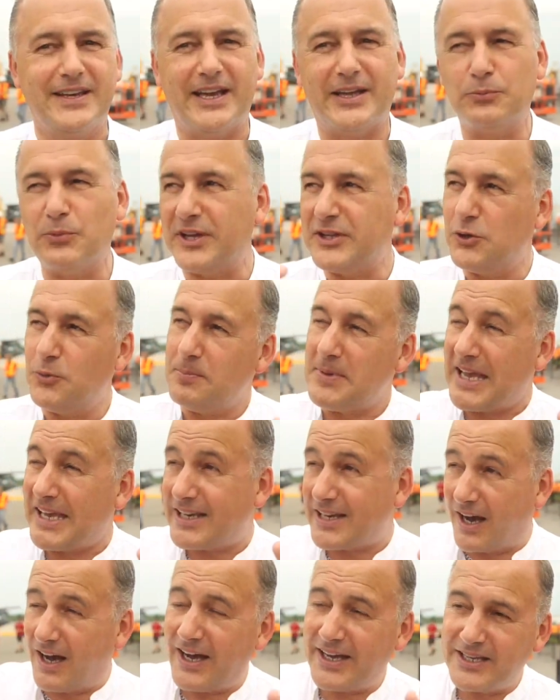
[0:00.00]
and when you
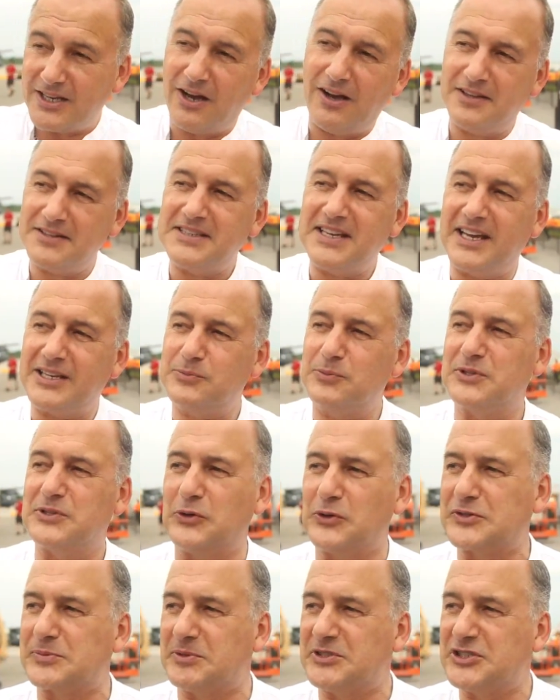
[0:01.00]
make eye contact with those